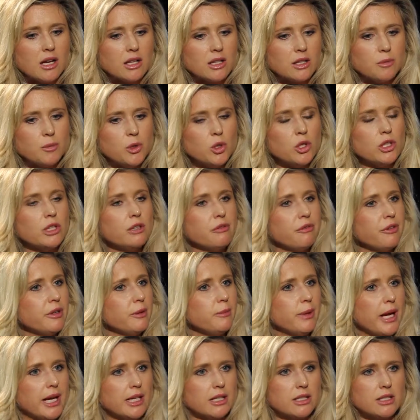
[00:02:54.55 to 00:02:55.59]
Community
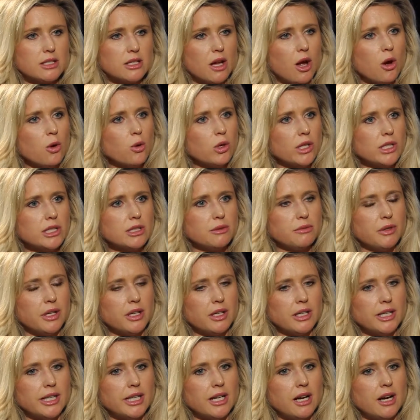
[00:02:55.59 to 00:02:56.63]
feedback is always a
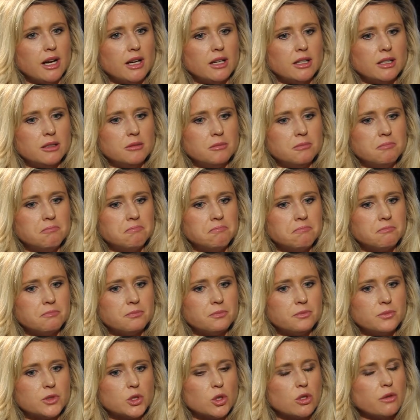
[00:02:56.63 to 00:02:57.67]
very
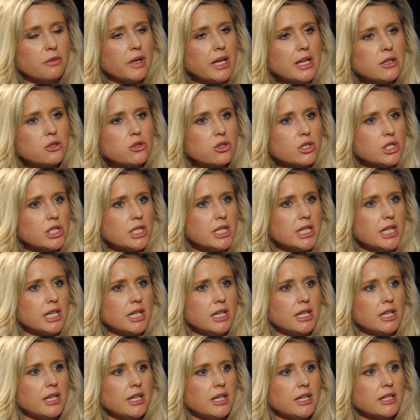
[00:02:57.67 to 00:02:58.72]
sort of
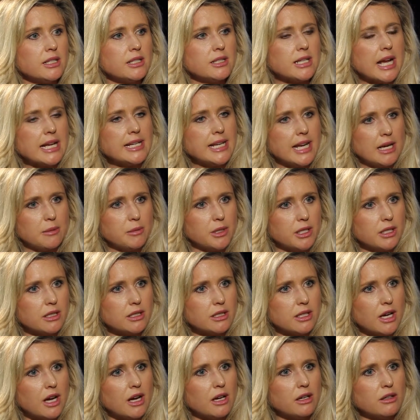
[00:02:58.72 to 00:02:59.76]
interesting dynamic
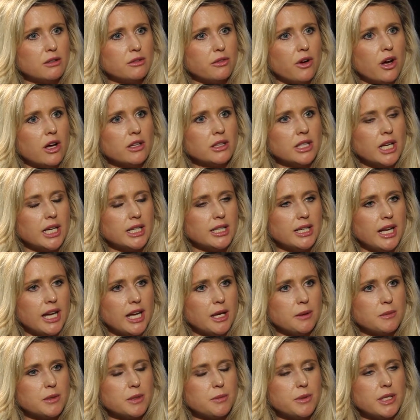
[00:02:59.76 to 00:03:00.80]
of online
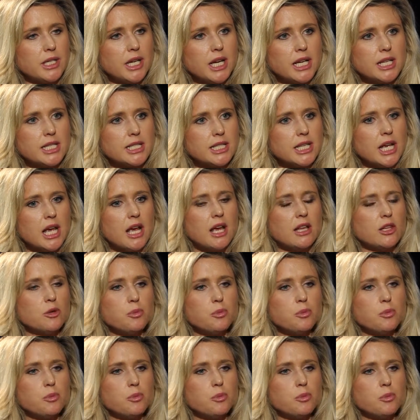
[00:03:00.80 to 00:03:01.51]
games because the